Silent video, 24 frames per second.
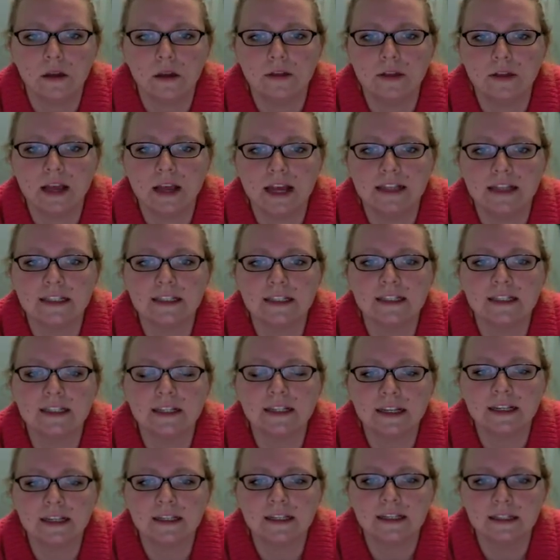it's
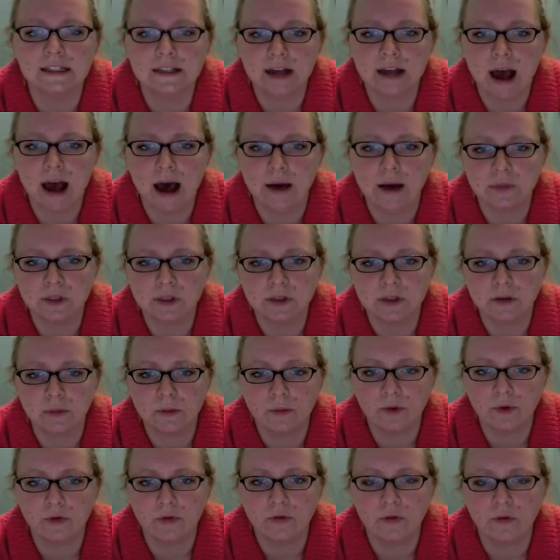6 stops
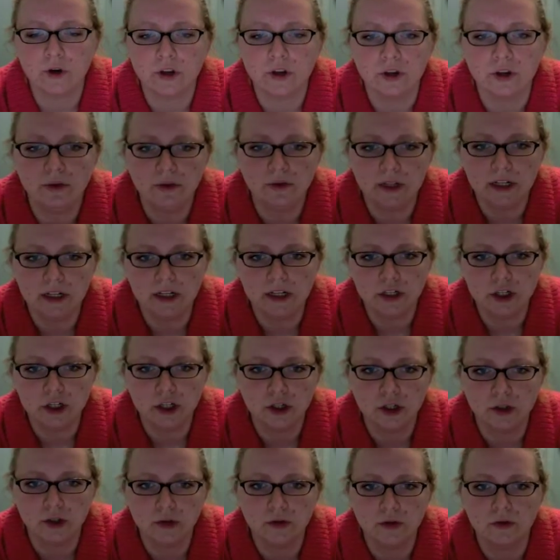before you need
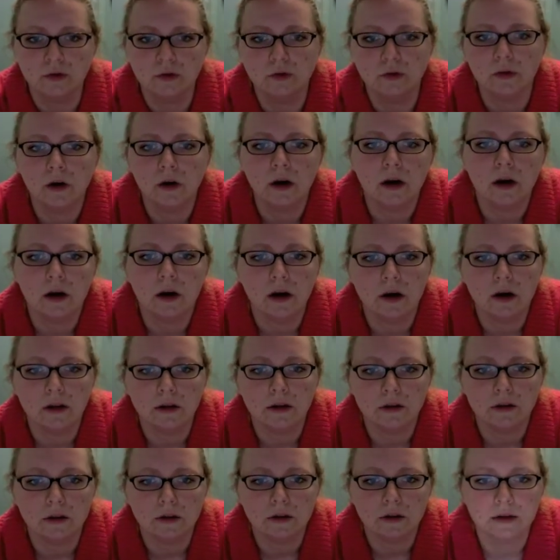to
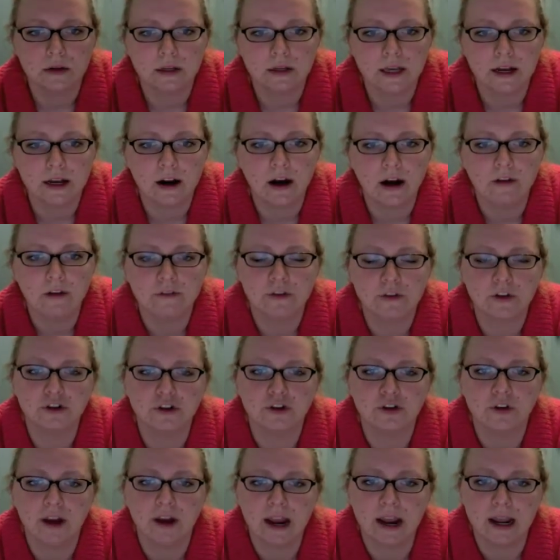get off the
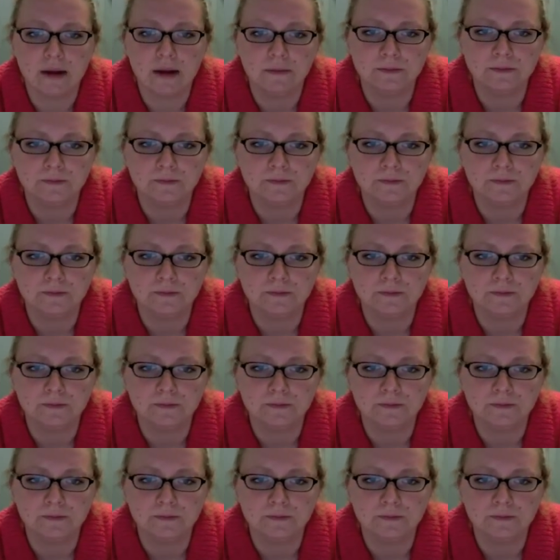train.